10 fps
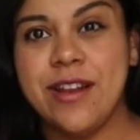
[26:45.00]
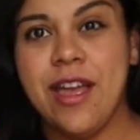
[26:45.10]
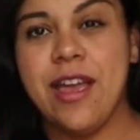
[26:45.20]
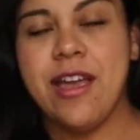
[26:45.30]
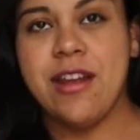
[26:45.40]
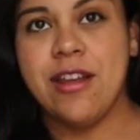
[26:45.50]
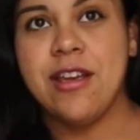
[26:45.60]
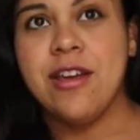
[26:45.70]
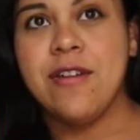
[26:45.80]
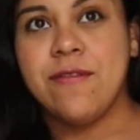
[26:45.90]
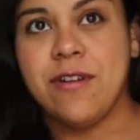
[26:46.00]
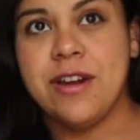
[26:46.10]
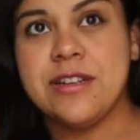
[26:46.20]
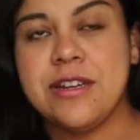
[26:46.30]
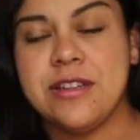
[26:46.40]
and
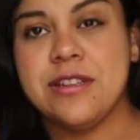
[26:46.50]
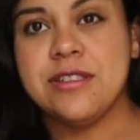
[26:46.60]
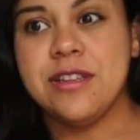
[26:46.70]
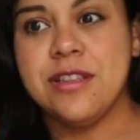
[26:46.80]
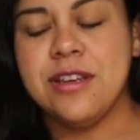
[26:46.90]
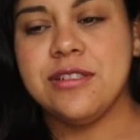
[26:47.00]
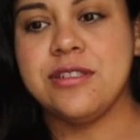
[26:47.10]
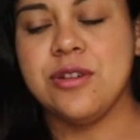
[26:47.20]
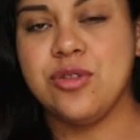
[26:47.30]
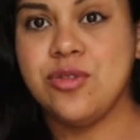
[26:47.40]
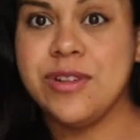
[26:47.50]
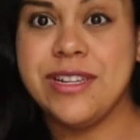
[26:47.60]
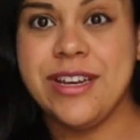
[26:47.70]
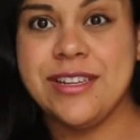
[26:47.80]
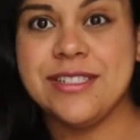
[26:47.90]
Friday, Saturday, Sunday, so 3
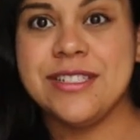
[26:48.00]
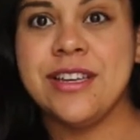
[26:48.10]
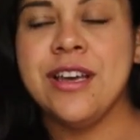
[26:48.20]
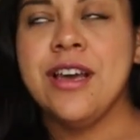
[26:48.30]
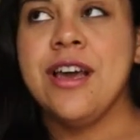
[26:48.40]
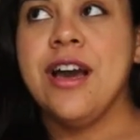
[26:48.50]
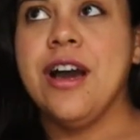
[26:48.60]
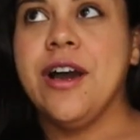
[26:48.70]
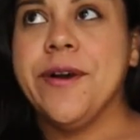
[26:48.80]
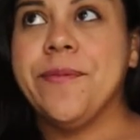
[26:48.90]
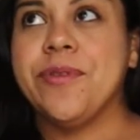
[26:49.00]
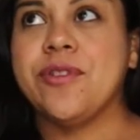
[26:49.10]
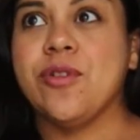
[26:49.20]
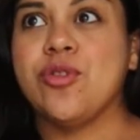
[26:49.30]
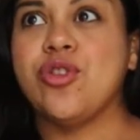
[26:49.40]
days.
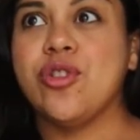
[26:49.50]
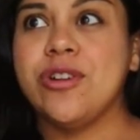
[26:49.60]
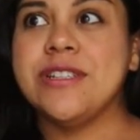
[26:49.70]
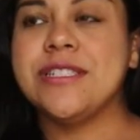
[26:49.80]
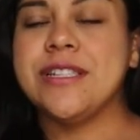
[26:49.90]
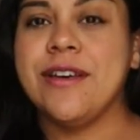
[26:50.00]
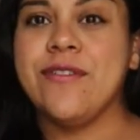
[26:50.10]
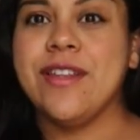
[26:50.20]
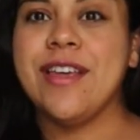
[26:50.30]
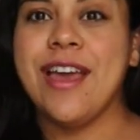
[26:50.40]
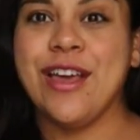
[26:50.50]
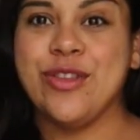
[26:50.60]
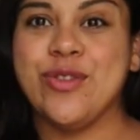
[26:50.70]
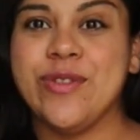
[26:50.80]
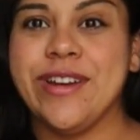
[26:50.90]
So 37 and
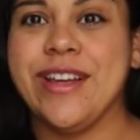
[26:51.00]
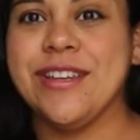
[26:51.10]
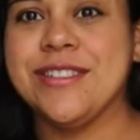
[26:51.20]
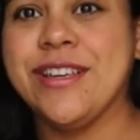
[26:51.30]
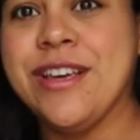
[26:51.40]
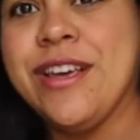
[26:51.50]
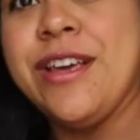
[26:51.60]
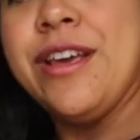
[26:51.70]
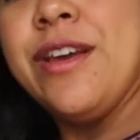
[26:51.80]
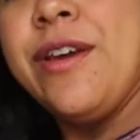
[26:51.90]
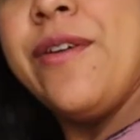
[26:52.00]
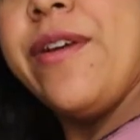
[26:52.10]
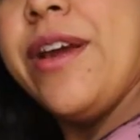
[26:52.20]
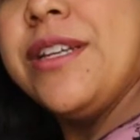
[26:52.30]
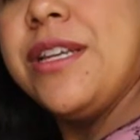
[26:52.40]
3 days,
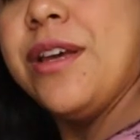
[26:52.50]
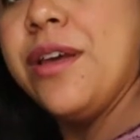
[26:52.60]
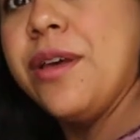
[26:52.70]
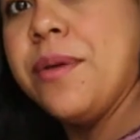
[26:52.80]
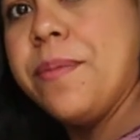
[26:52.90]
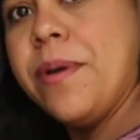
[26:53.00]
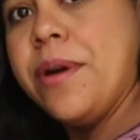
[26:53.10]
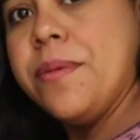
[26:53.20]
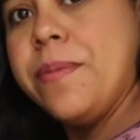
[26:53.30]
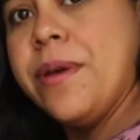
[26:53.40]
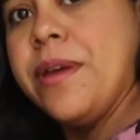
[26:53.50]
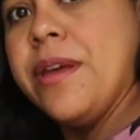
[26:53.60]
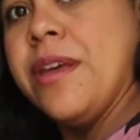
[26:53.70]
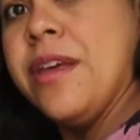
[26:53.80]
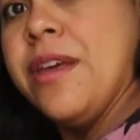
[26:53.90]
right? Bump
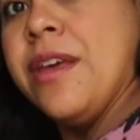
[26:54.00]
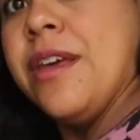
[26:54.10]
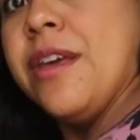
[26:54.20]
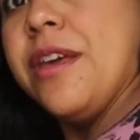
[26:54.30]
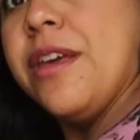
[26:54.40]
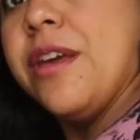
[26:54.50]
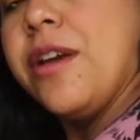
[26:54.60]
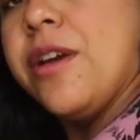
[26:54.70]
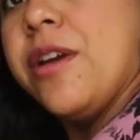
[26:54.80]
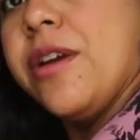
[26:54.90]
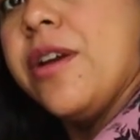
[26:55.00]
here,